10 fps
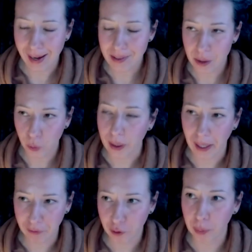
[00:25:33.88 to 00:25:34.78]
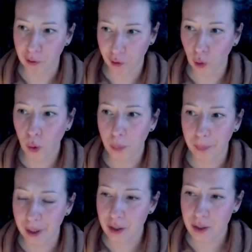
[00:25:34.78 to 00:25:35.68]
act that we have to perform,
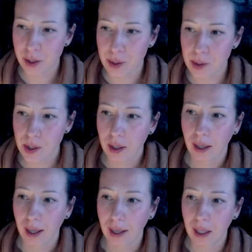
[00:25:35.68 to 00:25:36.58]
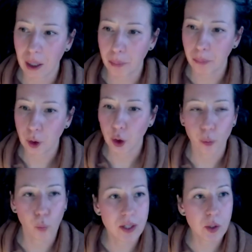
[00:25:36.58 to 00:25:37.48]
because you know,
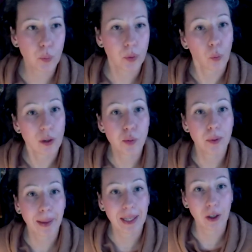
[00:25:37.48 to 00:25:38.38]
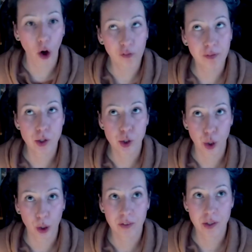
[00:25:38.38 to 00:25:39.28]
once we make offers
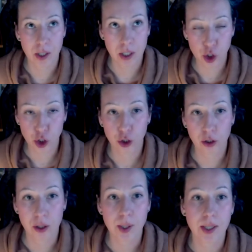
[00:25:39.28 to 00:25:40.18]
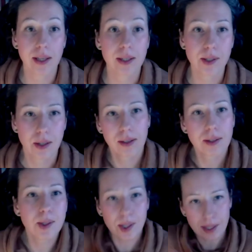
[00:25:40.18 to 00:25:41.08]
to overseas students, there's
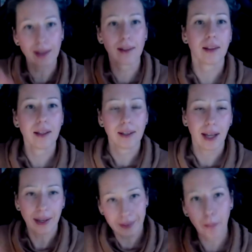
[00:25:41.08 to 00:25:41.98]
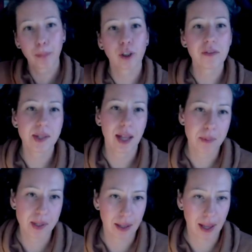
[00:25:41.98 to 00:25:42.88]
still a number of
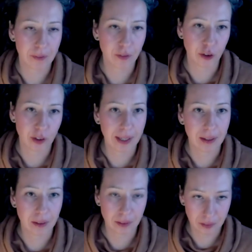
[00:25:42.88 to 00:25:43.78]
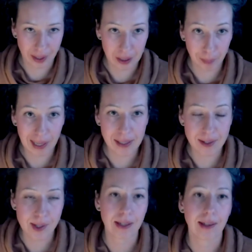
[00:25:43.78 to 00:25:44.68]
steps that have to then take
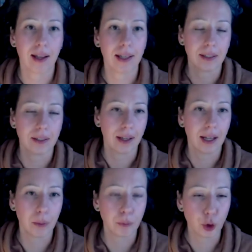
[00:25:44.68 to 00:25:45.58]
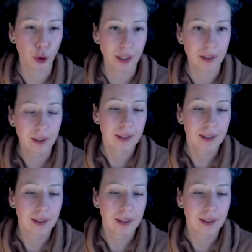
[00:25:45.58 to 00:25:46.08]
place, like you know,